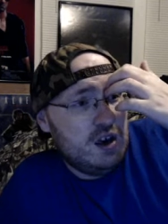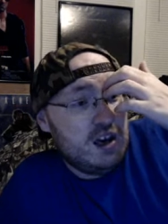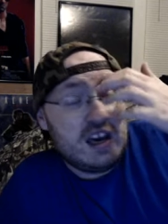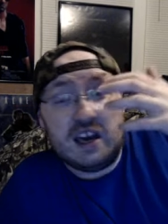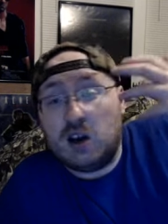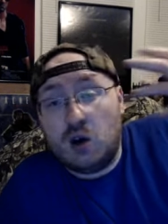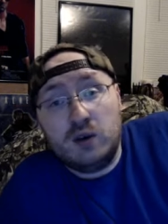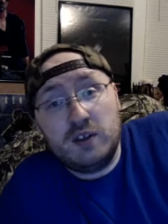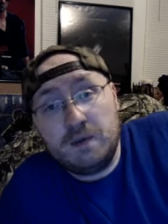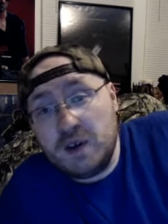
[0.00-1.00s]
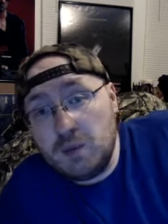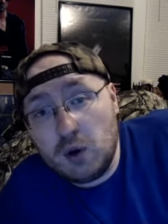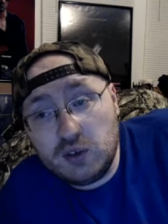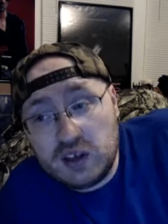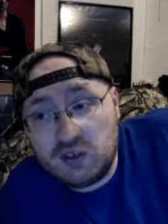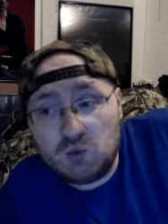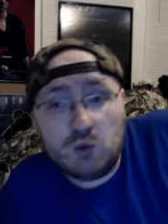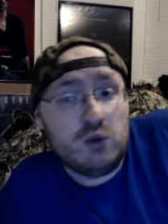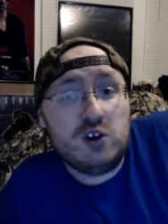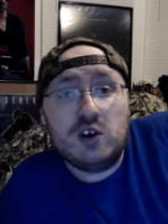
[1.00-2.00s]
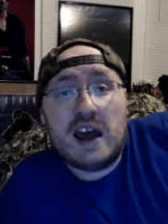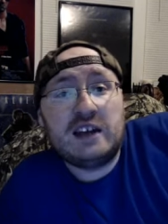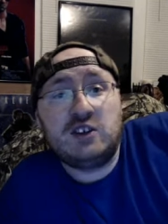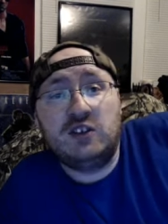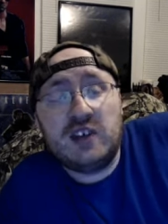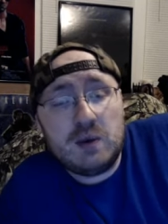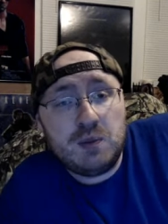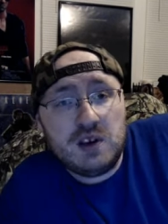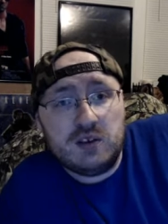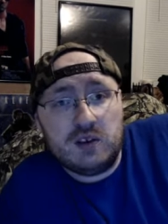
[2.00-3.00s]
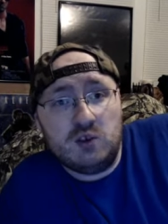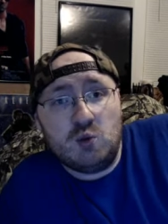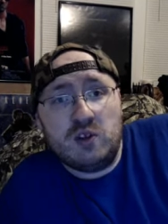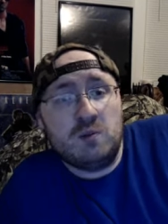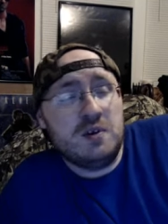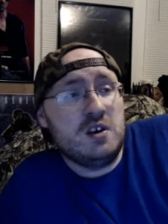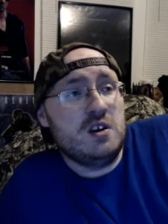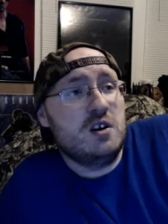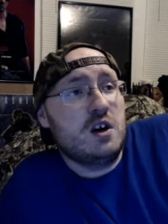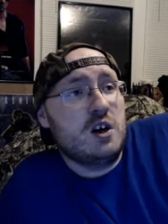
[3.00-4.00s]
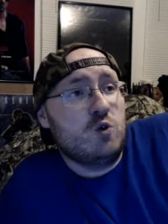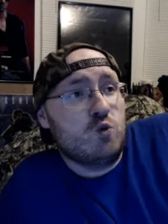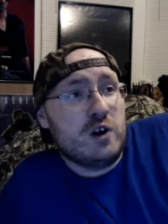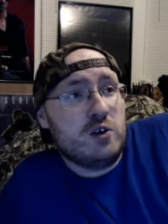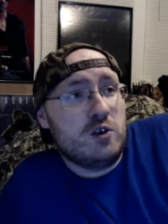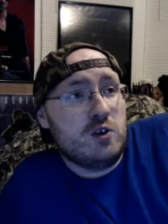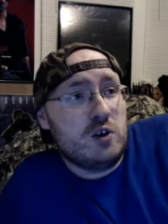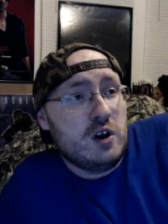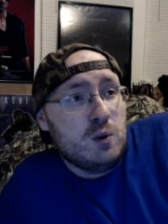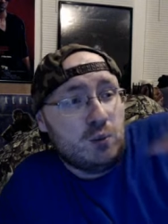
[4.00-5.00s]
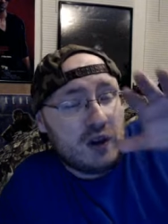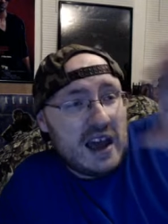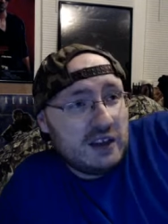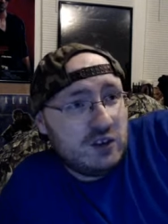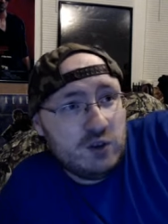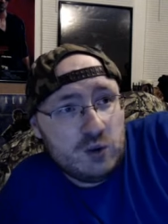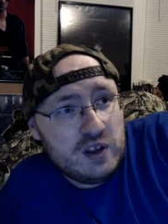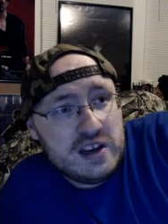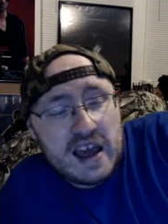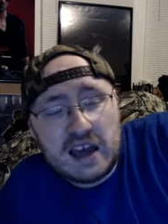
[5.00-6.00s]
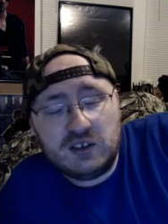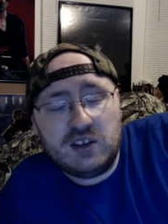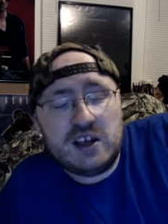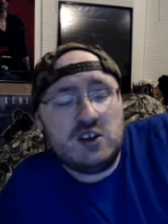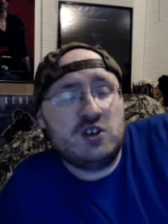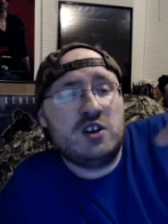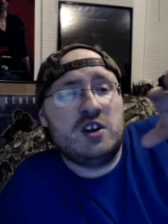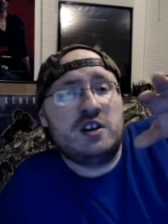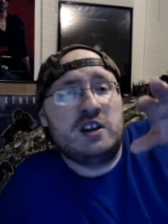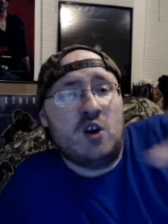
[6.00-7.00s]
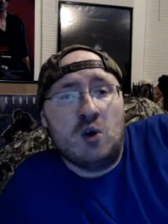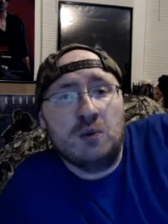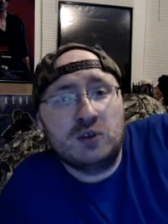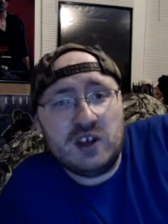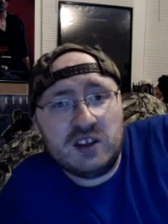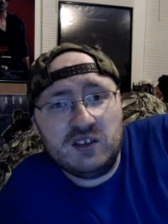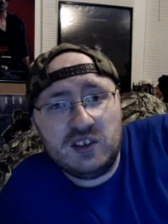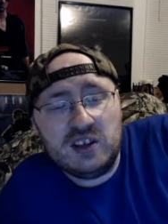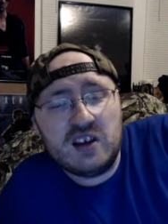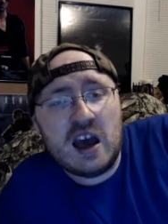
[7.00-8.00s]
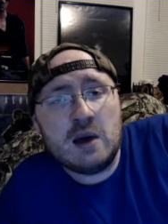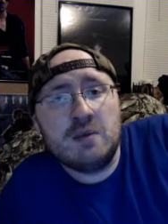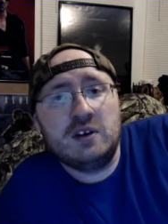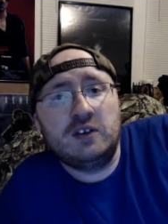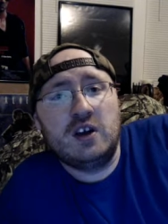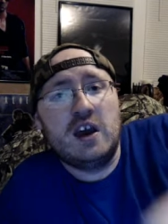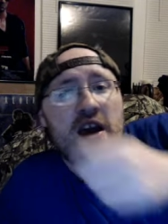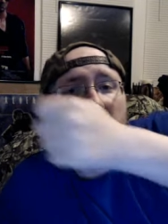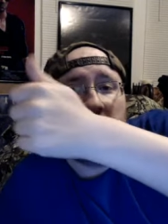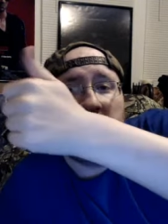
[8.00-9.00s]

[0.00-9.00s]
And all, the film also has some really good action set pieces, whether it be Rutger blasting through the gas station and almost hitting C. Thomas, and then he